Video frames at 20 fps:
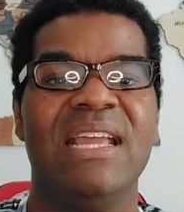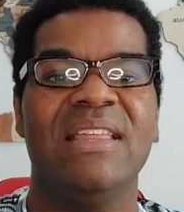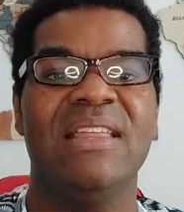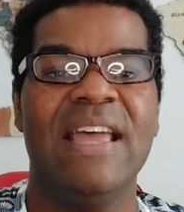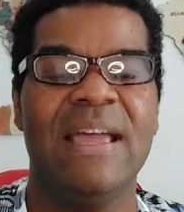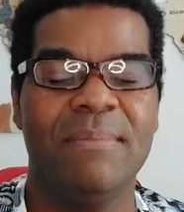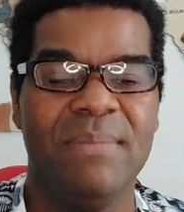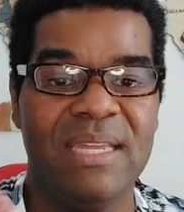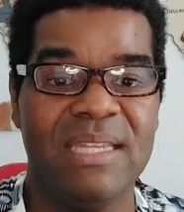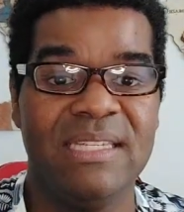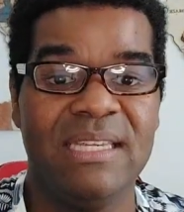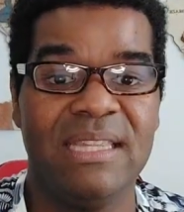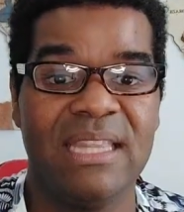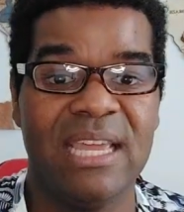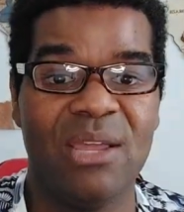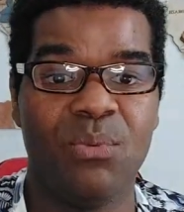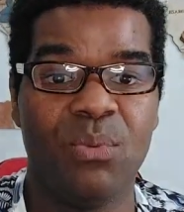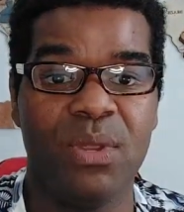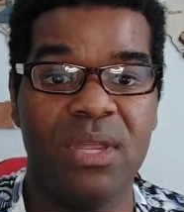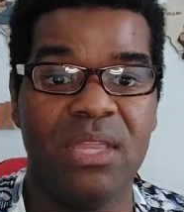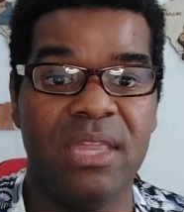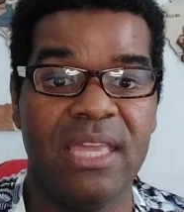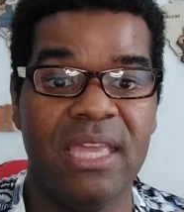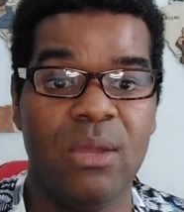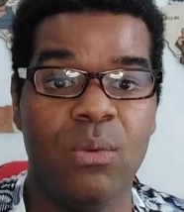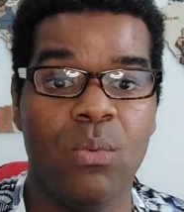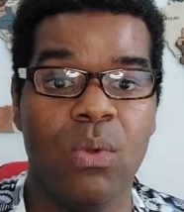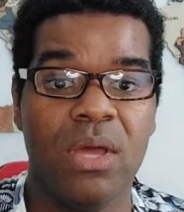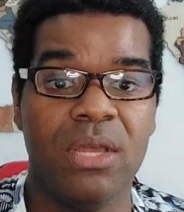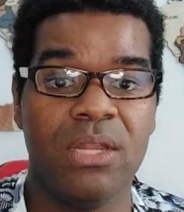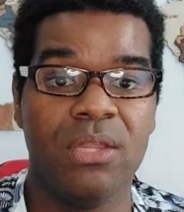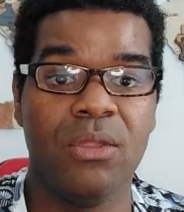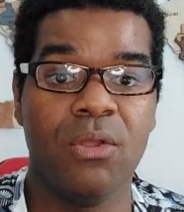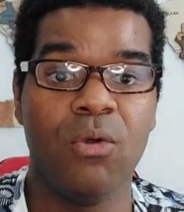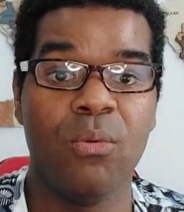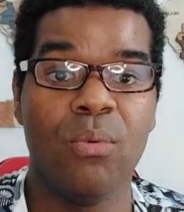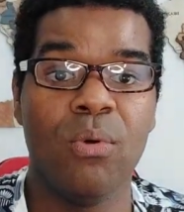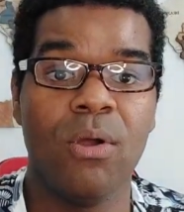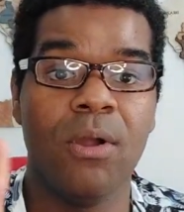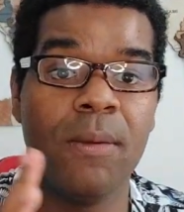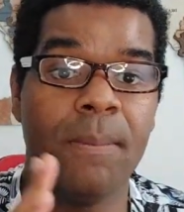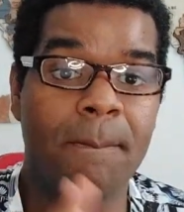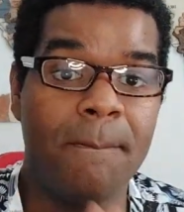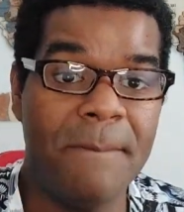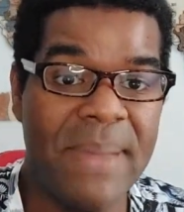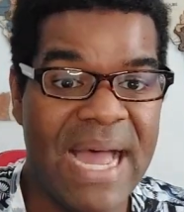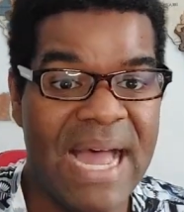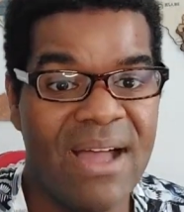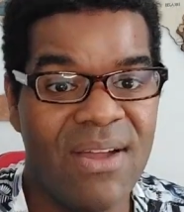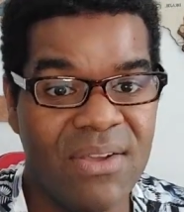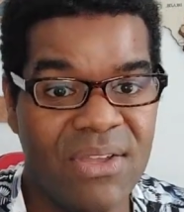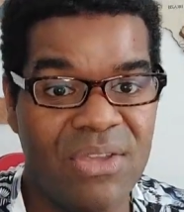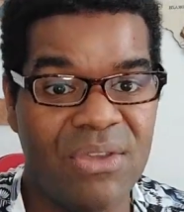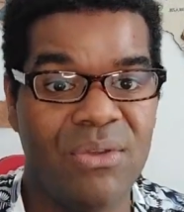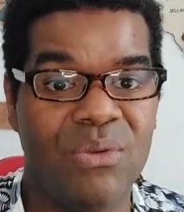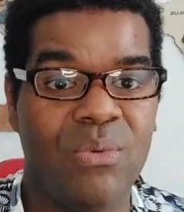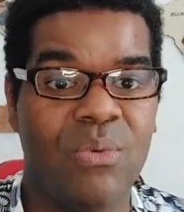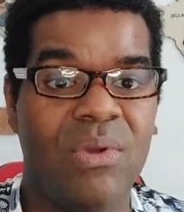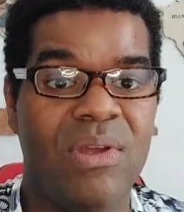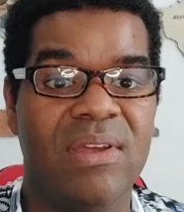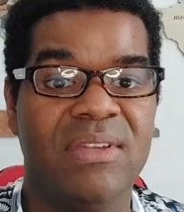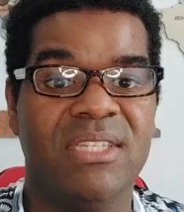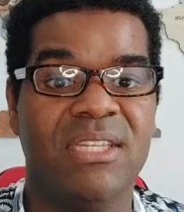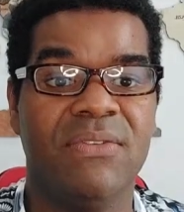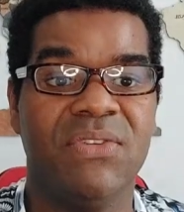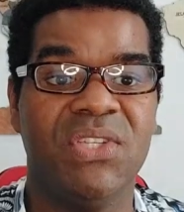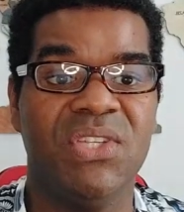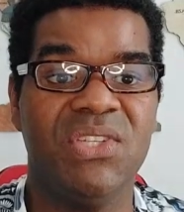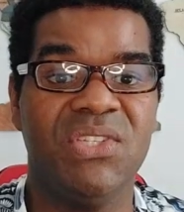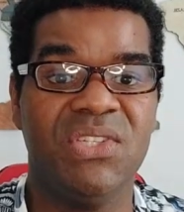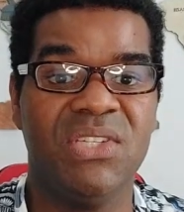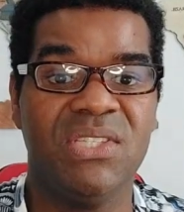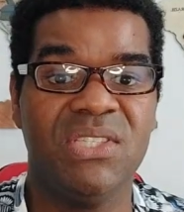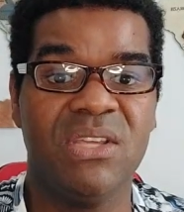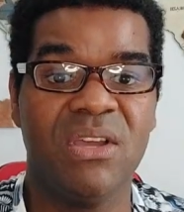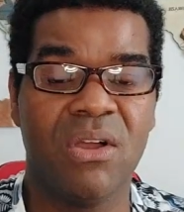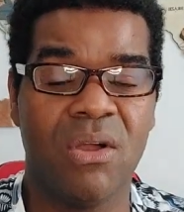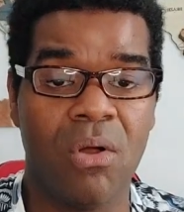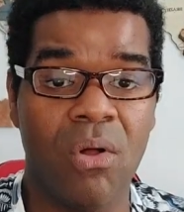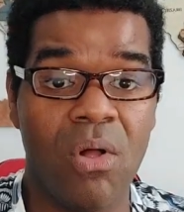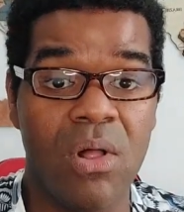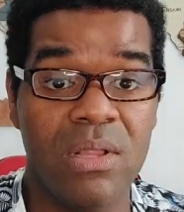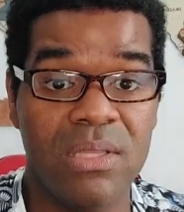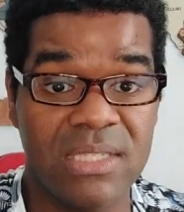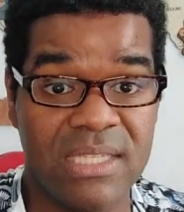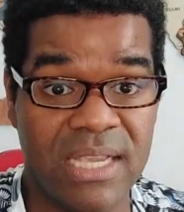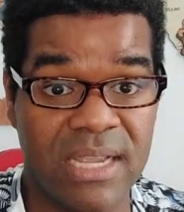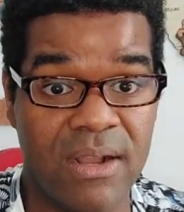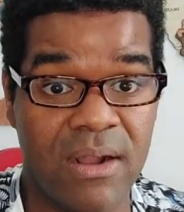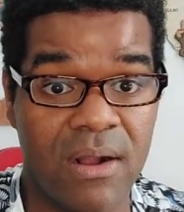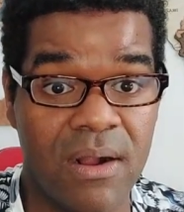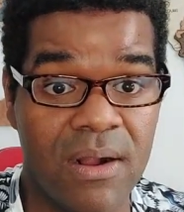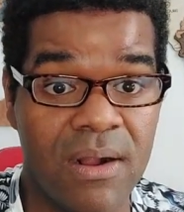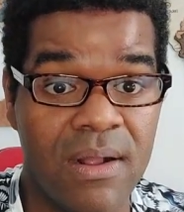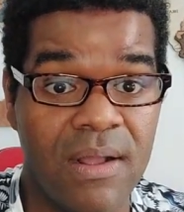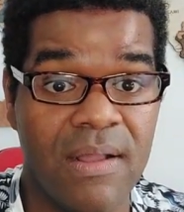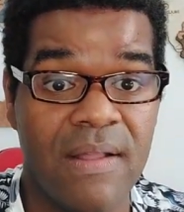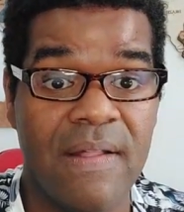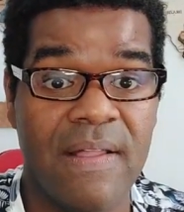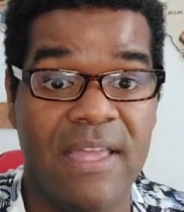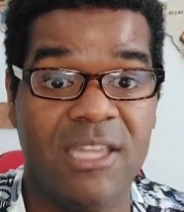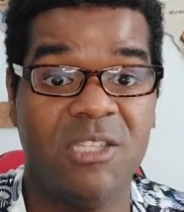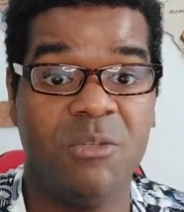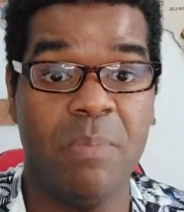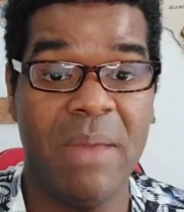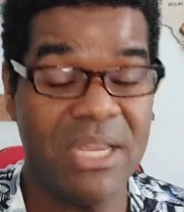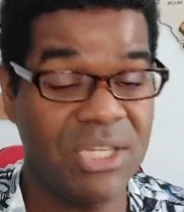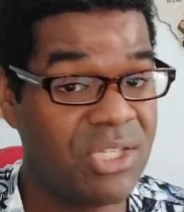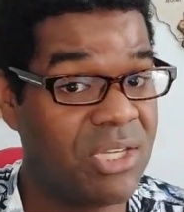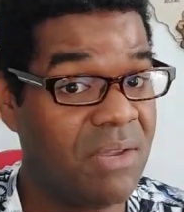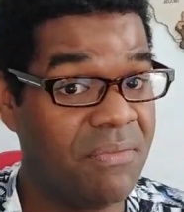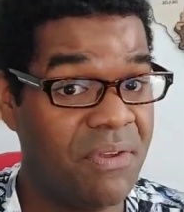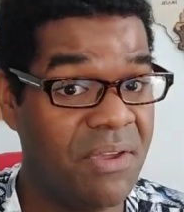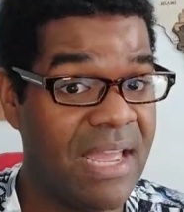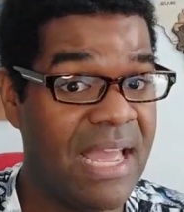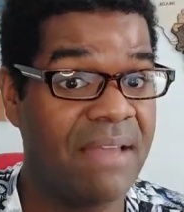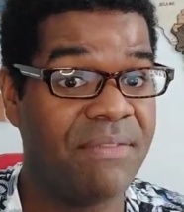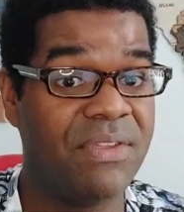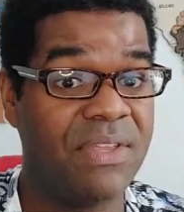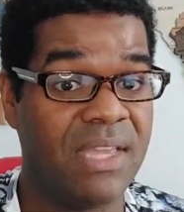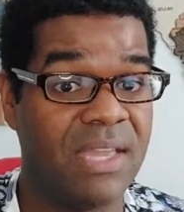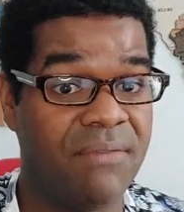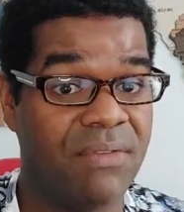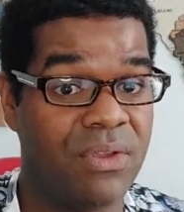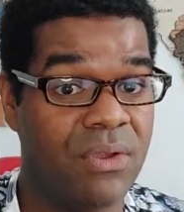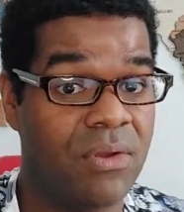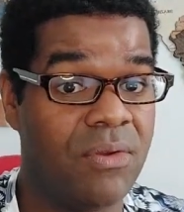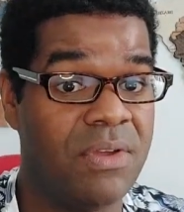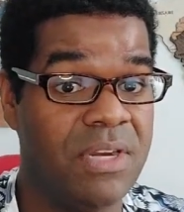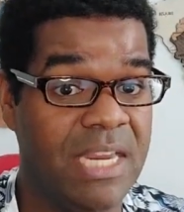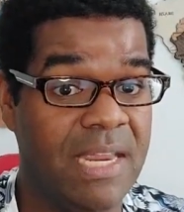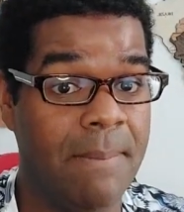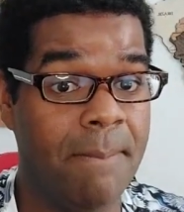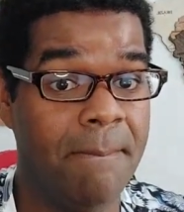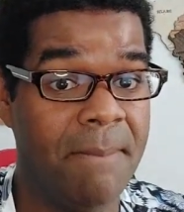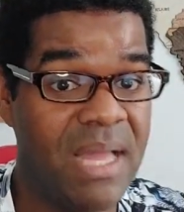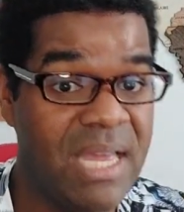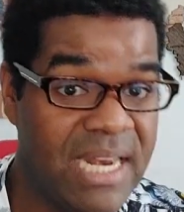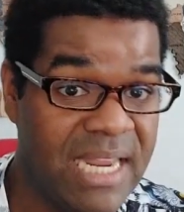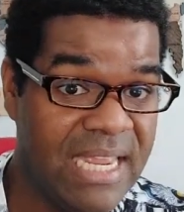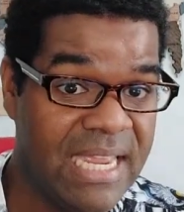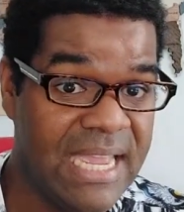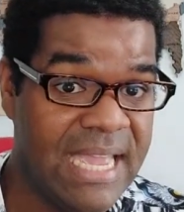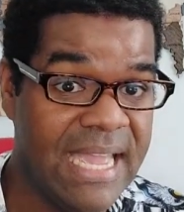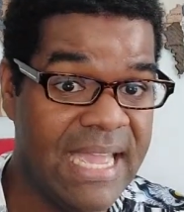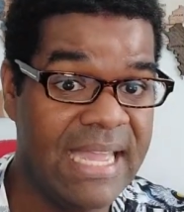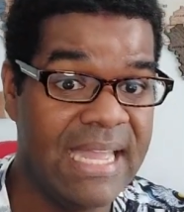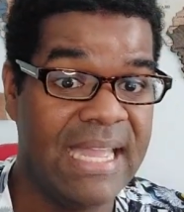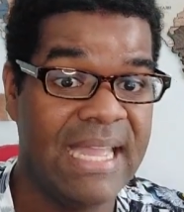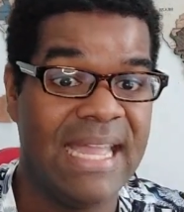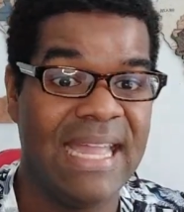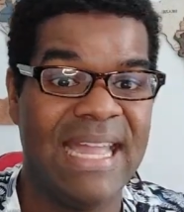That means that they really want to know more about you. Whereas if she's just a gold digger, especially if you haven't given her any money yet,